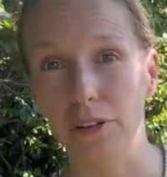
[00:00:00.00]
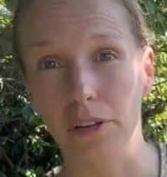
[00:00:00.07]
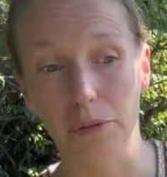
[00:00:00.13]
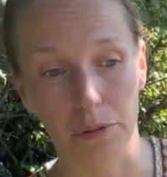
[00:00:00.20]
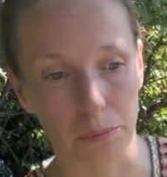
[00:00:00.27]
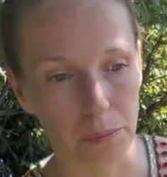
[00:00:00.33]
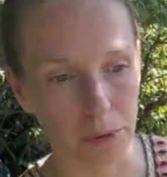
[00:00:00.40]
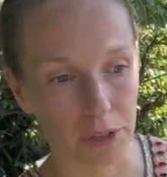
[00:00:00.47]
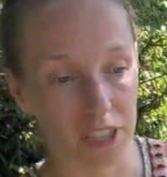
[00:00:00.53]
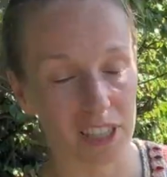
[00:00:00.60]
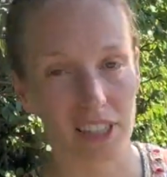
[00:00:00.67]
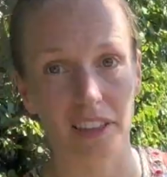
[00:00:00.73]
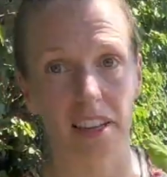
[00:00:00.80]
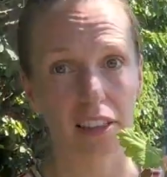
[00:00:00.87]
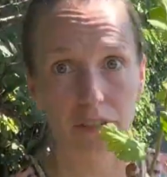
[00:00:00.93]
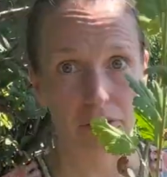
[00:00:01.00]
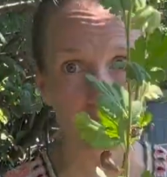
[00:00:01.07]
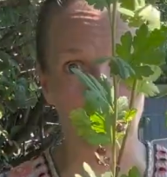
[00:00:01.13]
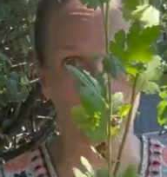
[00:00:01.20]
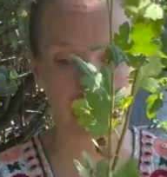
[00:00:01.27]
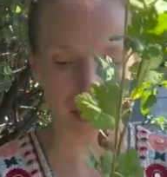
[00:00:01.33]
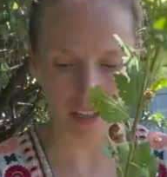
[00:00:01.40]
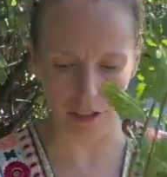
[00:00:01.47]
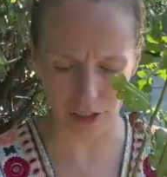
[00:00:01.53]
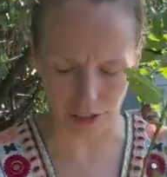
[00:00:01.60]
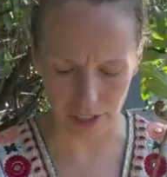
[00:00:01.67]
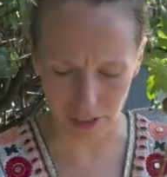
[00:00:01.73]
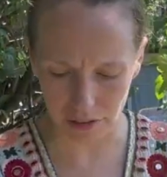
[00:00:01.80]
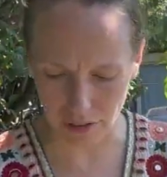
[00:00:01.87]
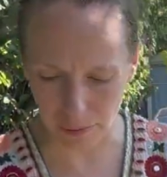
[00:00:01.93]
that was imported in like the 5th
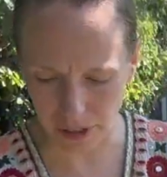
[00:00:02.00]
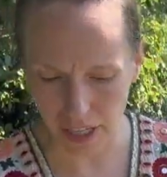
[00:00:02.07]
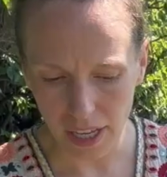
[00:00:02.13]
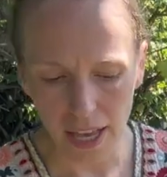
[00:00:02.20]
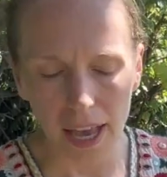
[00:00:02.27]
century or something.